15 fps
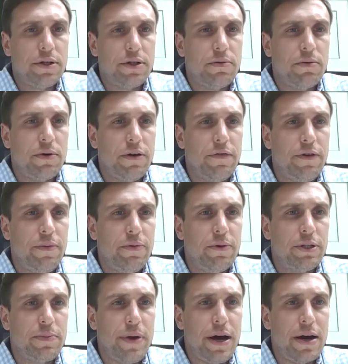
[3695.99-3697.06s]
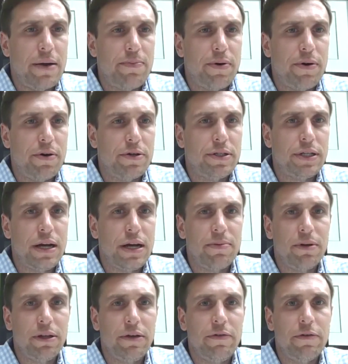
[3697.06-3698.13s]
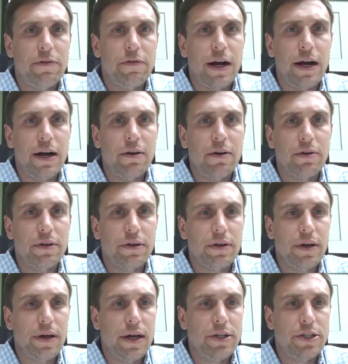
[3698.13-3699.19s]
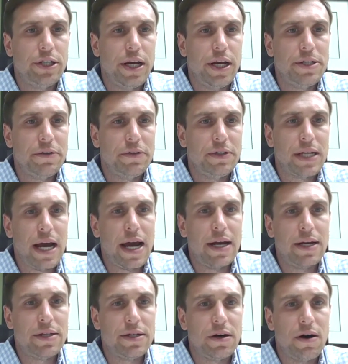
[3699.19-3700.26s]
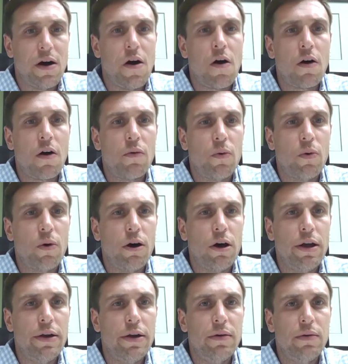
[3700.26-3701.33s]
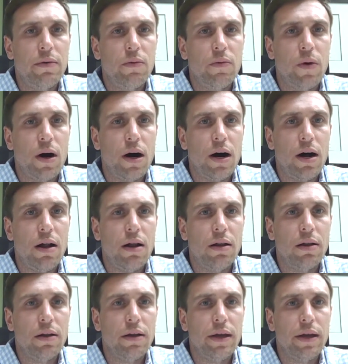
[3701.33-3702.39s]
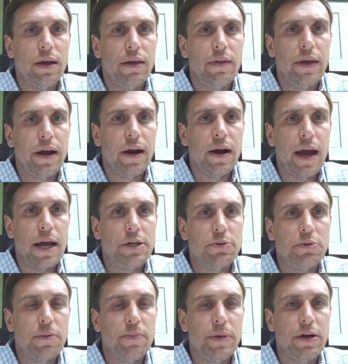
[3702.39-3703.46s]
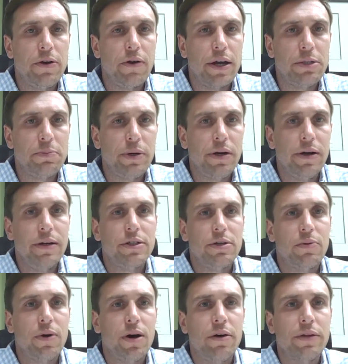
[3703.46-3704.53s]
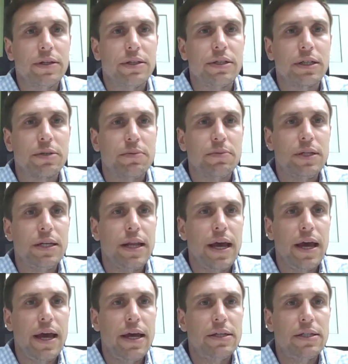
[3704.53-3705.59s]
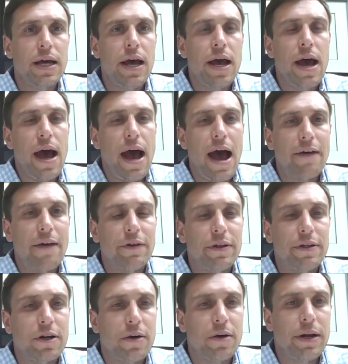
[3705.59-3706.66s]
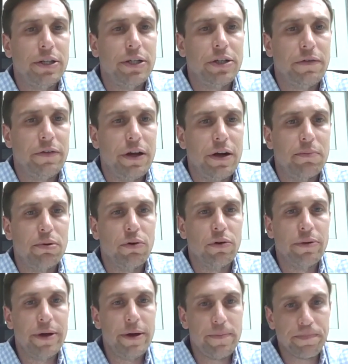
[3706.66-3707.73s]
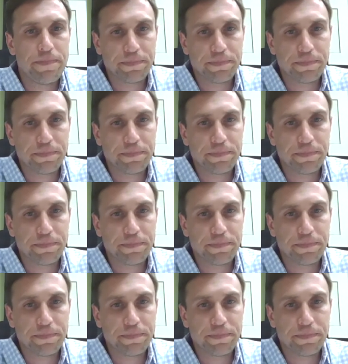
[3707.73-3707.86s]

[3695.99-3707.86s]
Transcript: one of them was about a person, I believe, who filed a change of status to R1 while in their H-1B grace period, so while in the 60 days after the termination of their employment.